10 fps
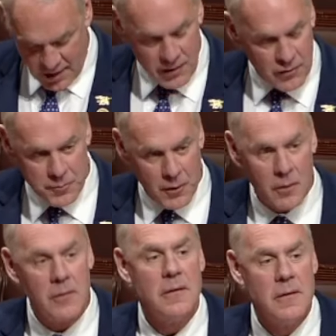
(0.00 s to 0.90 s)
That's not a
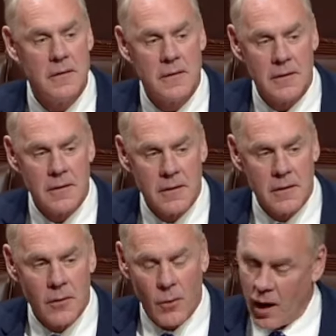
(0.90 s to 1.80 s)
dispute.
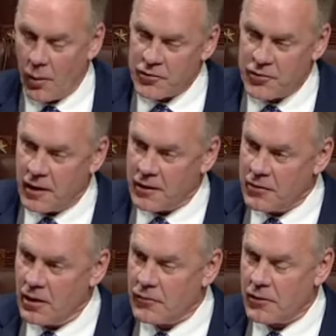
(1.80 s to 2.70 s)
When I was
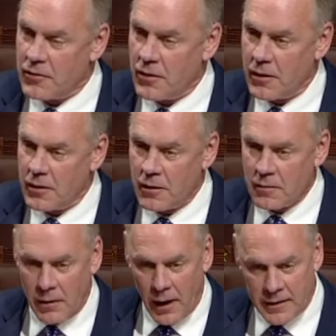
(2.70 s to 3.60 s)
Secretary of Interior,